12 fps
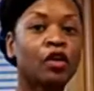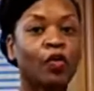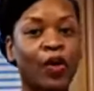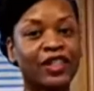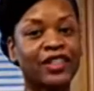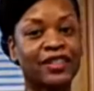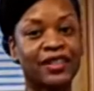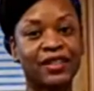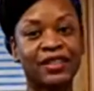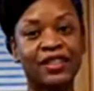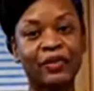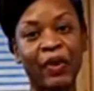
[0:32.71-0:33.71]

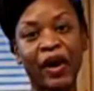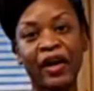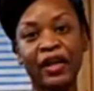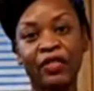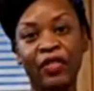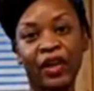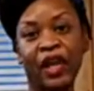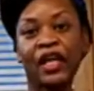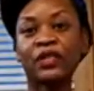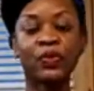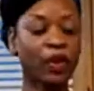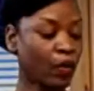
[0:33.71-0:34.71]
questions about anything
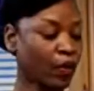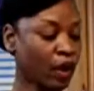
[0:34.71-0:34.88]
as we go